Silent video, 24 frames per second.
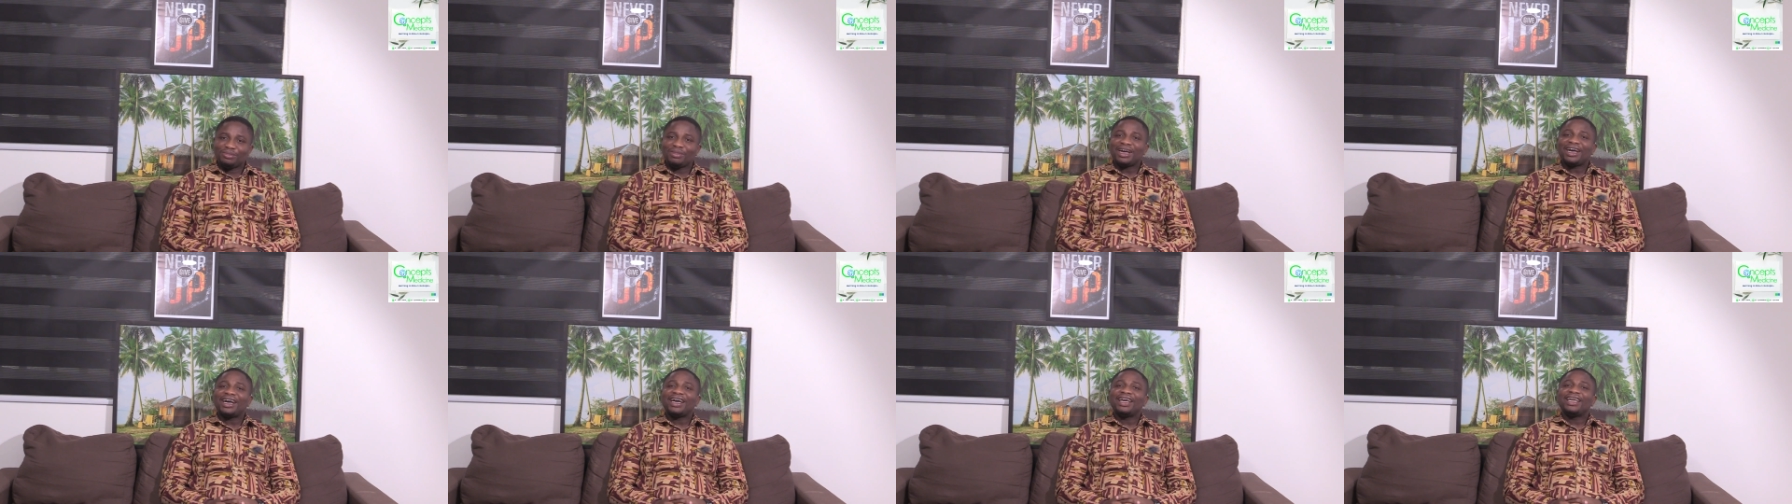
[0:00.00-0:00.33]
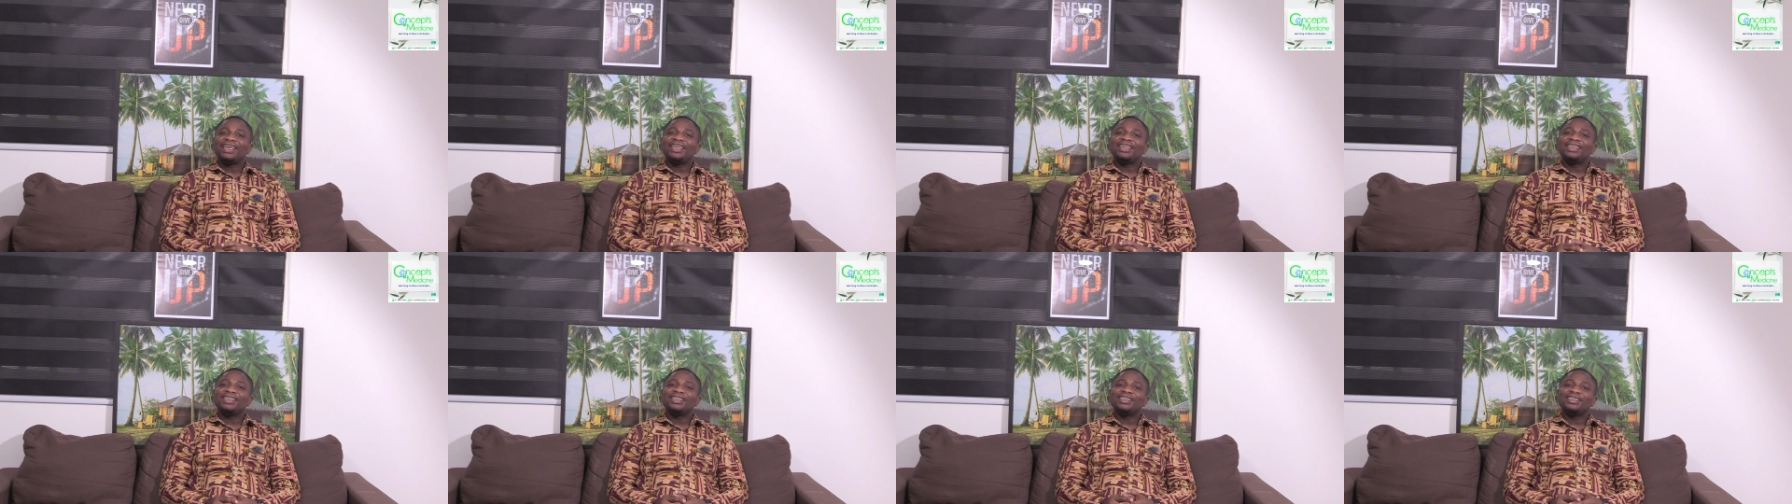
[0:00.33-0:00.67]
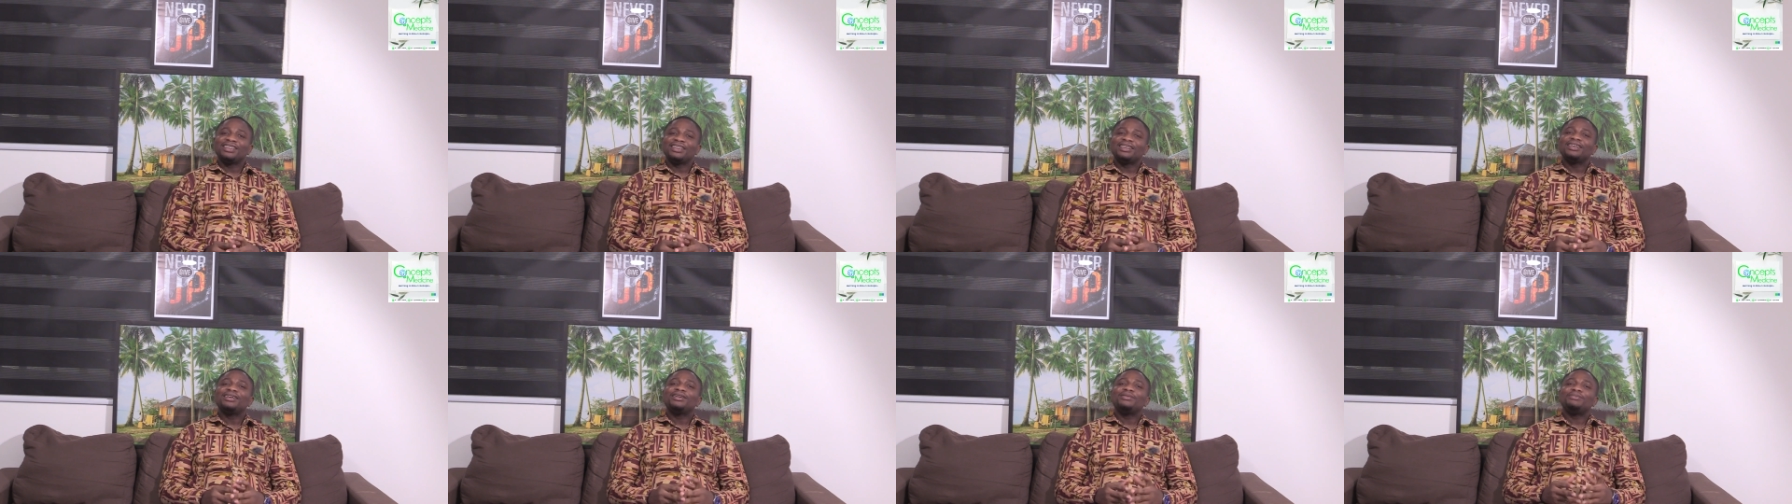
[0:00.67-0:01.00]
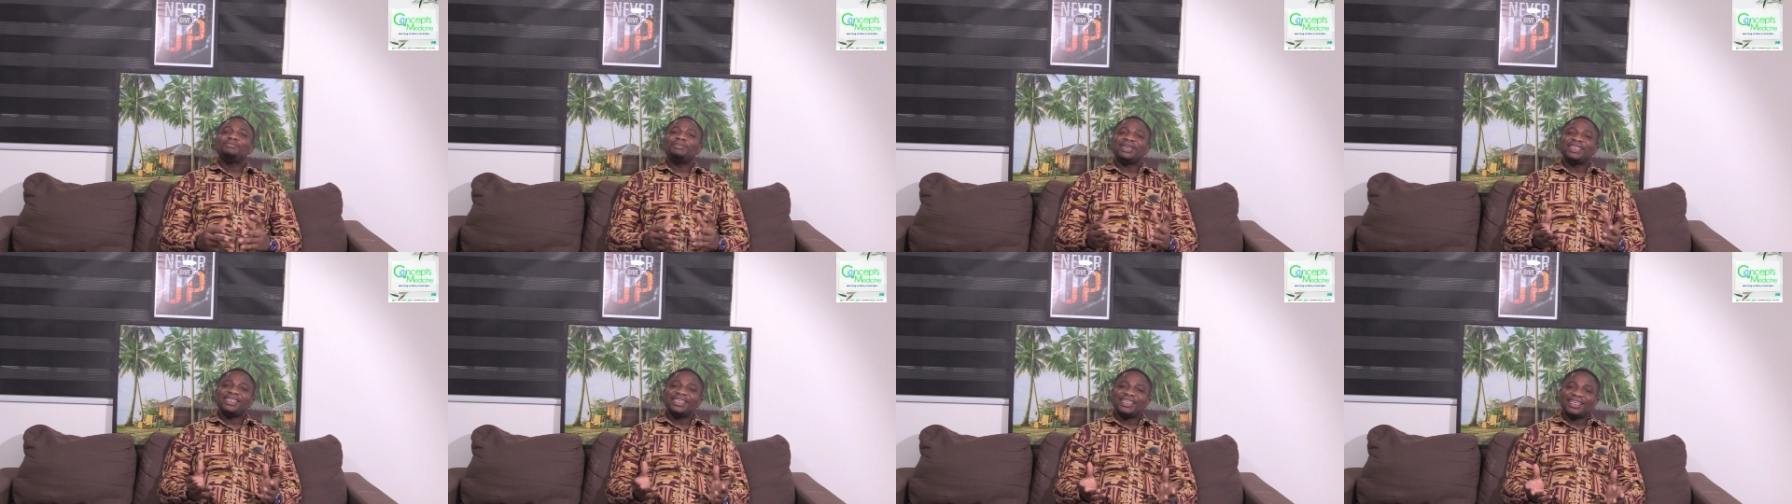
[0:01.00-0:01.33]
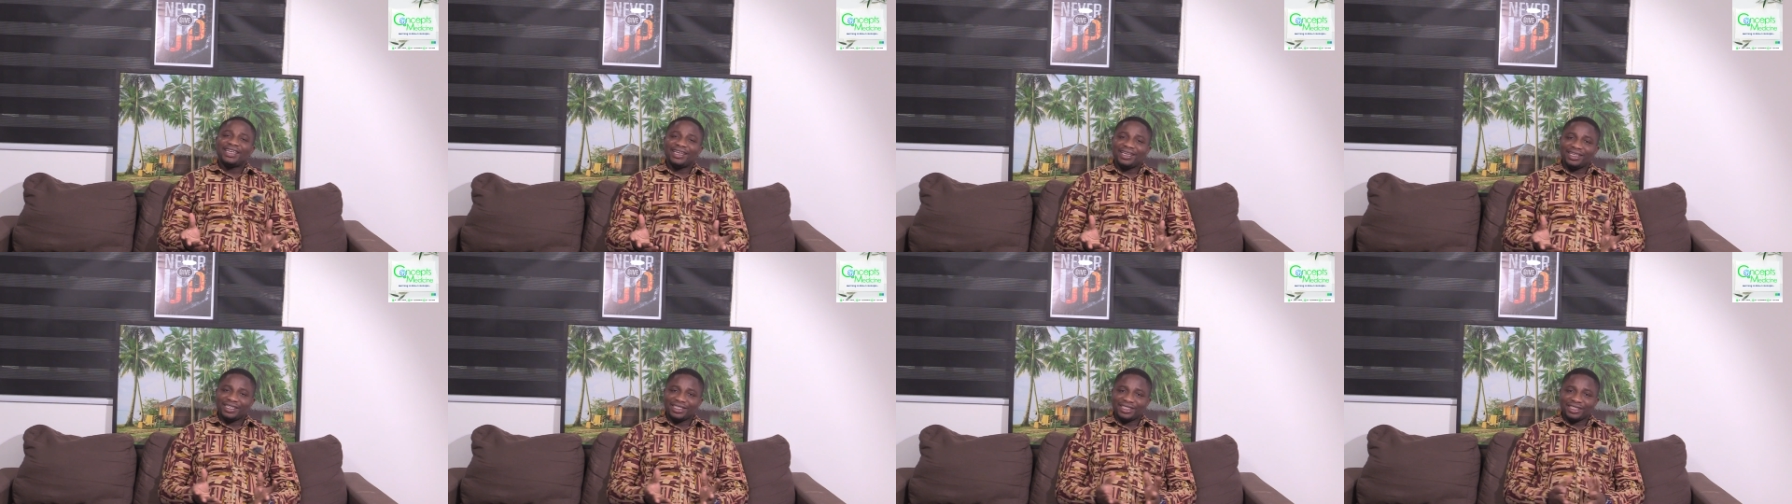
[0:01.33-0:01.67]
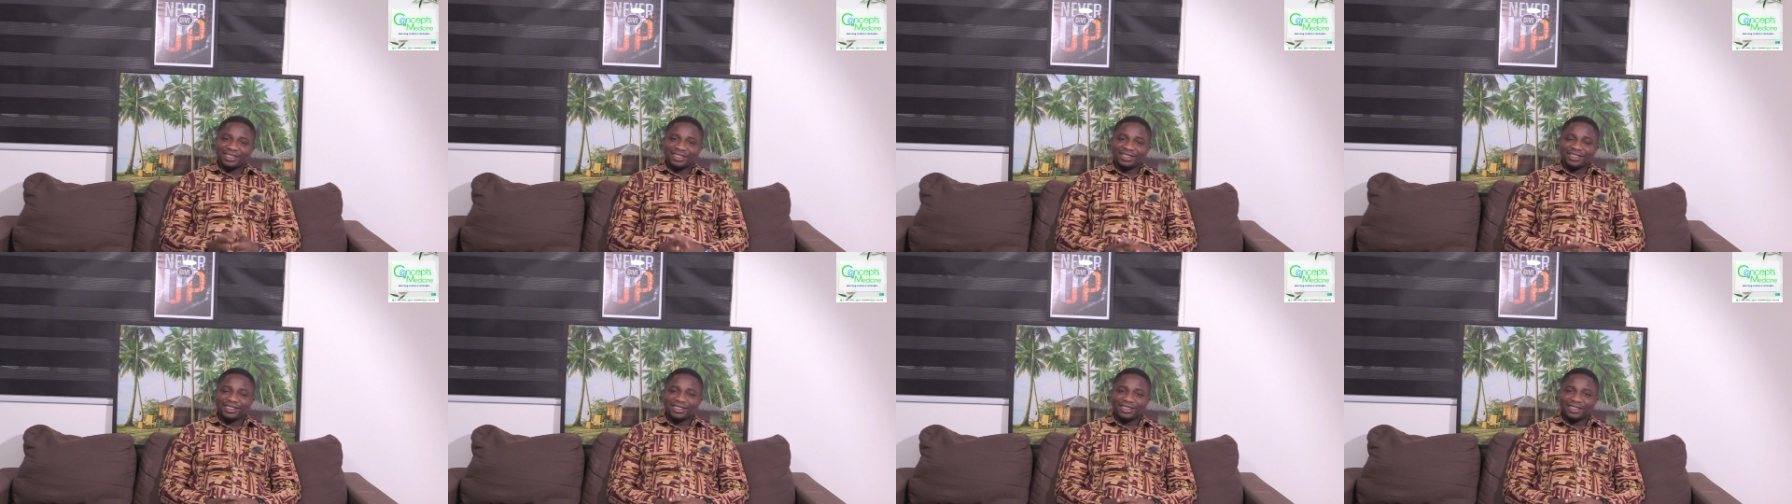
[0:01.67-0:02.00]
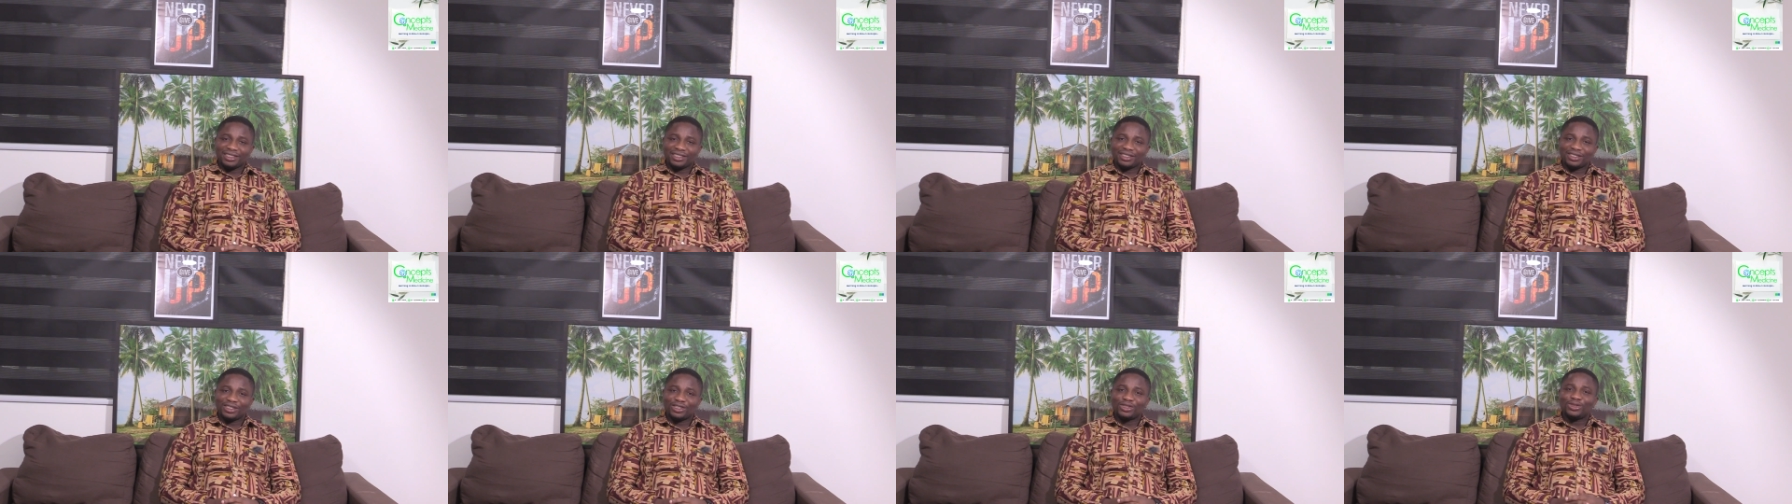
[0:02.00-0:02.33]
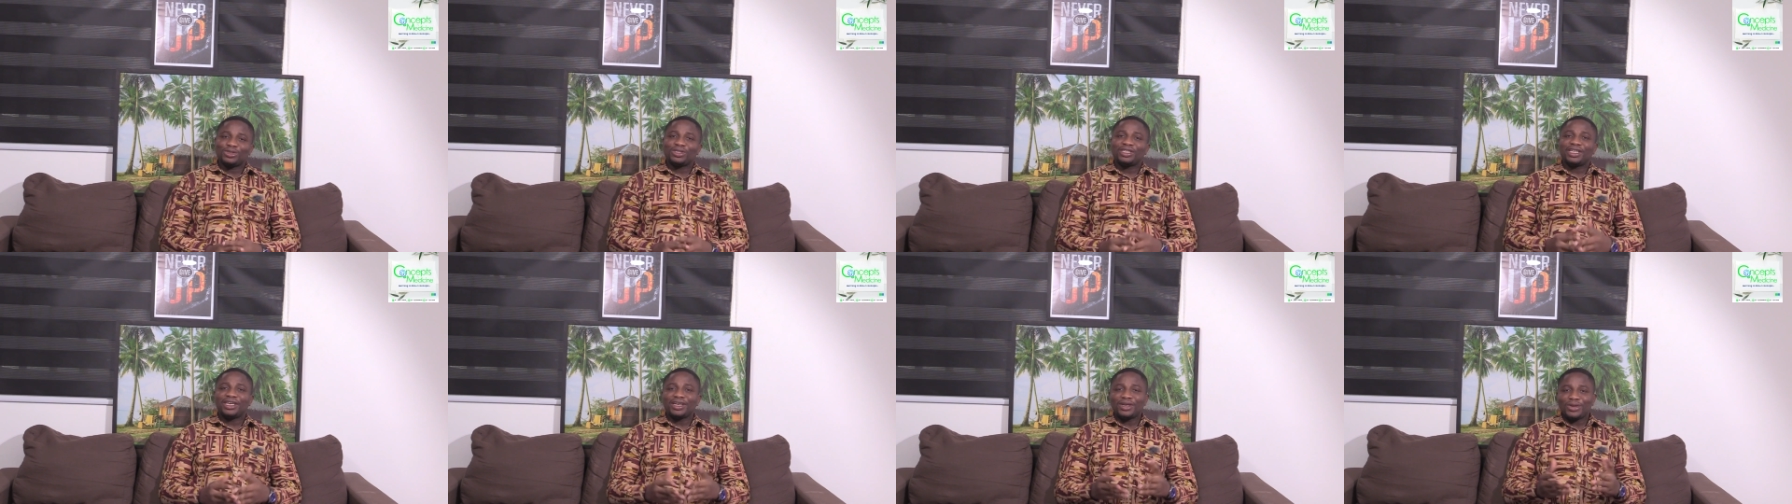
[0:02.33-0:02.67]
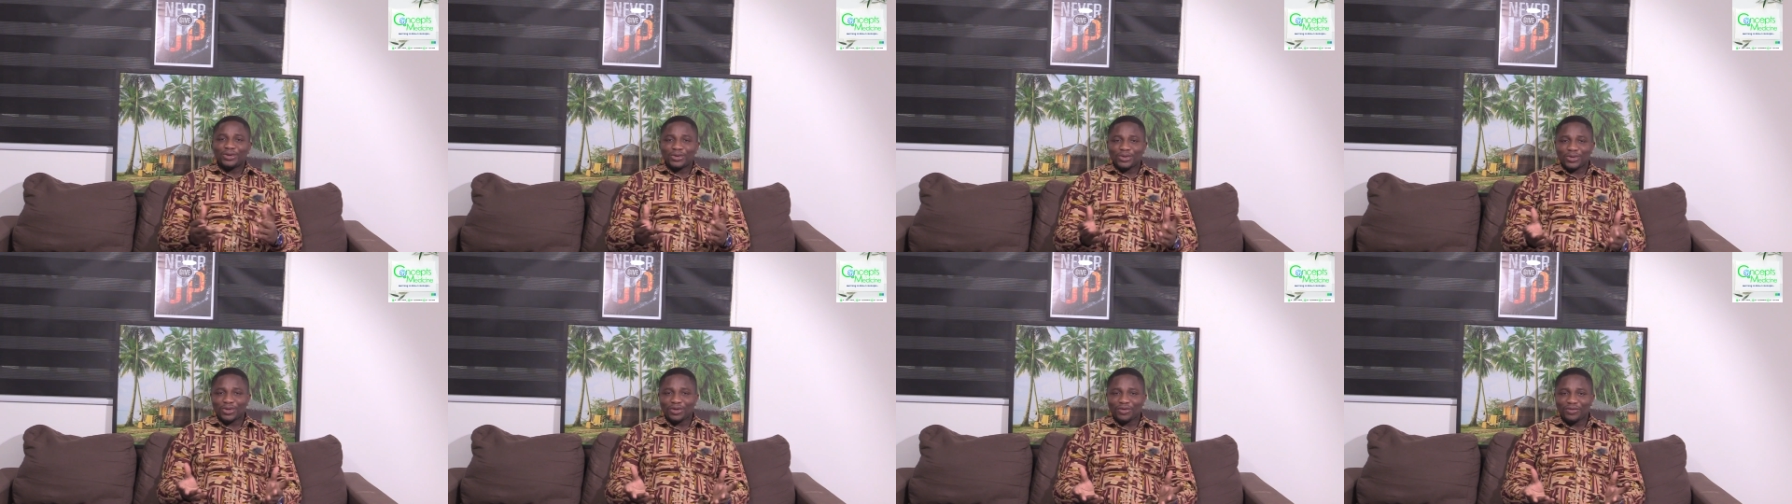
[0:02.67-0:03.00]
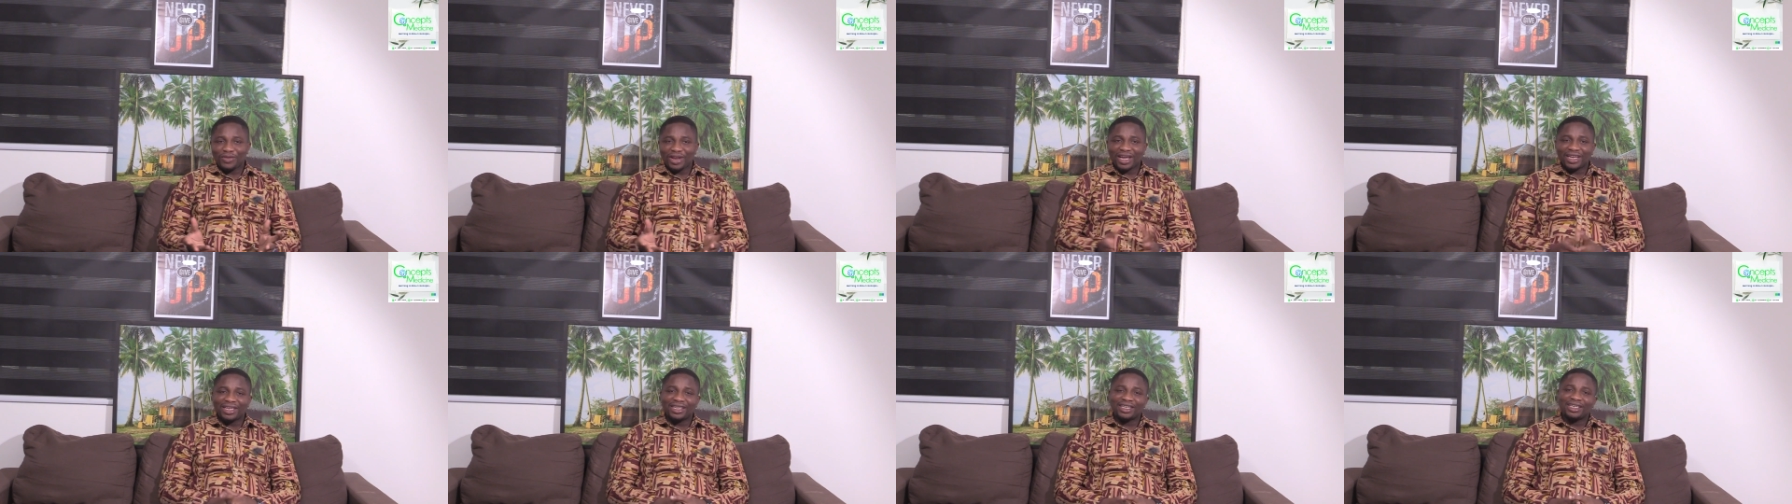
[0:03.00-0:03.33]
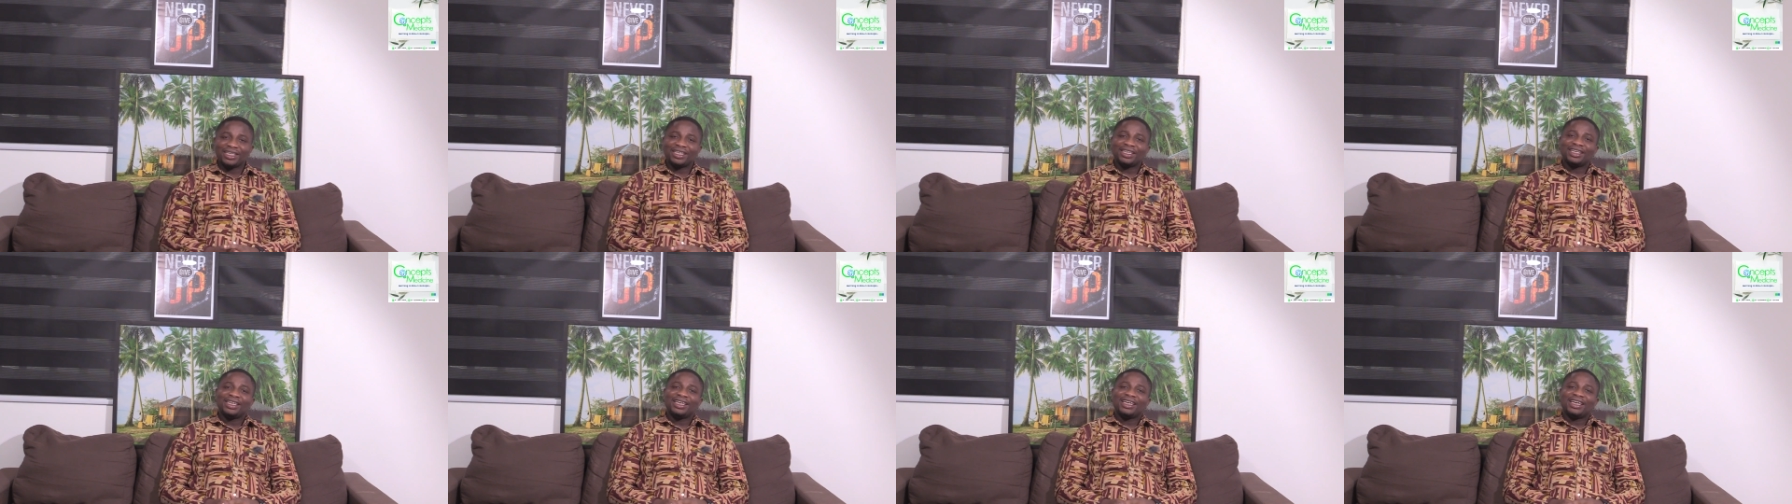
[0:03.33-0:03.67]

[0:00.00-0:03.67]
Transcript: by medications. So take note of that.